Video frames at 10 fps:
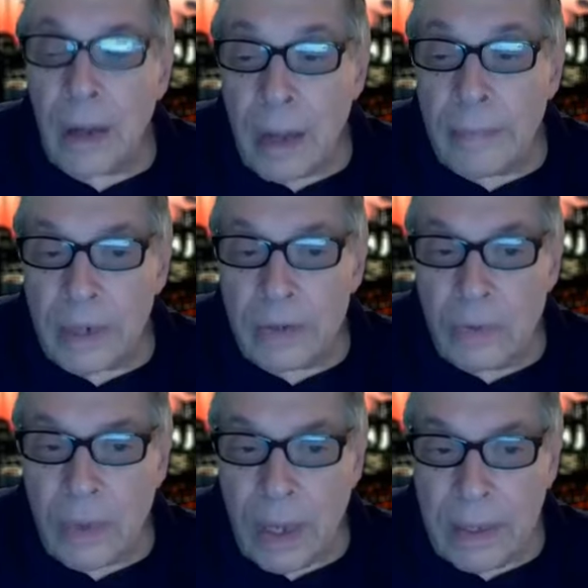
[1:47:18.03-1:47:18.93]
I'm going to
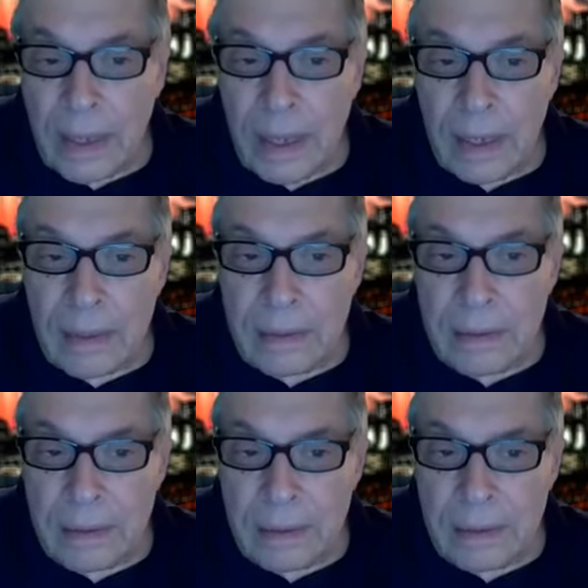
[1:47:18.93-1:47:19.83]
do what I can
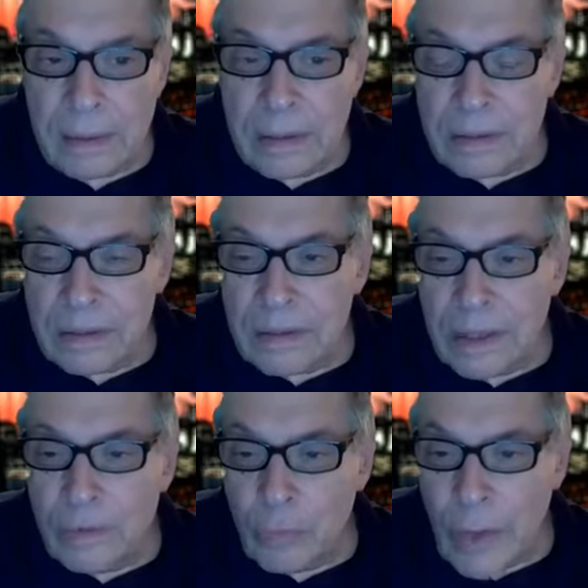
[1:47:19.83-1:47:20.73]
to
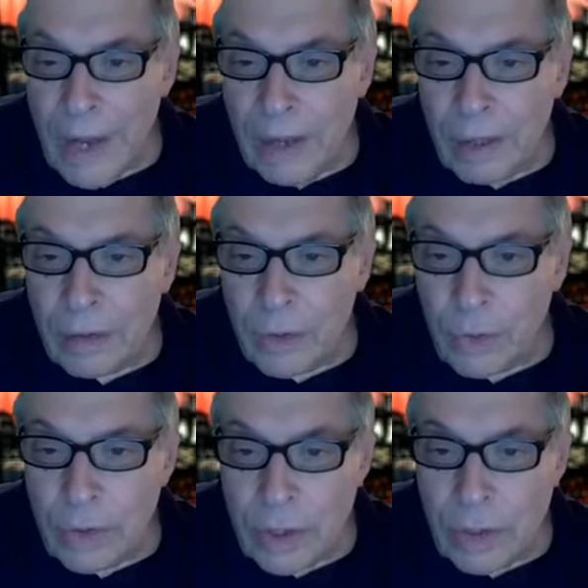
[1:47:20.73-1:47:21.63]
derail
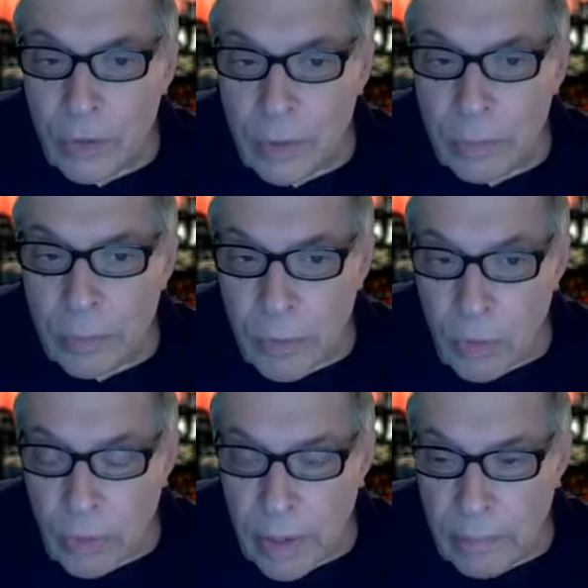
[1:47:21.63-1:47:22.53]
your neoliberal
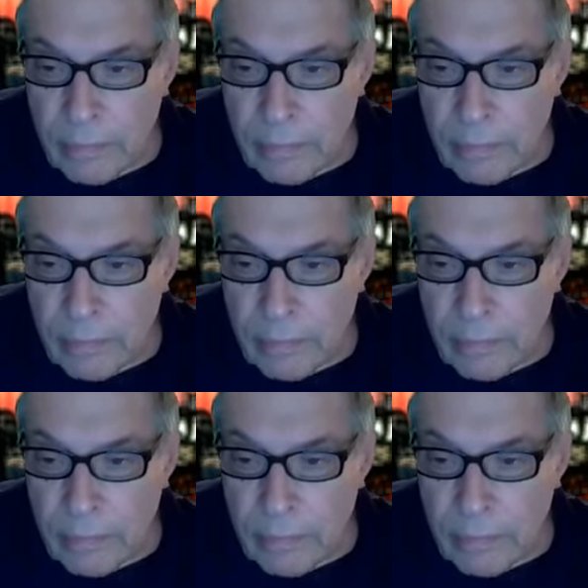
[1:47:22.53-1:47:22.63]
program,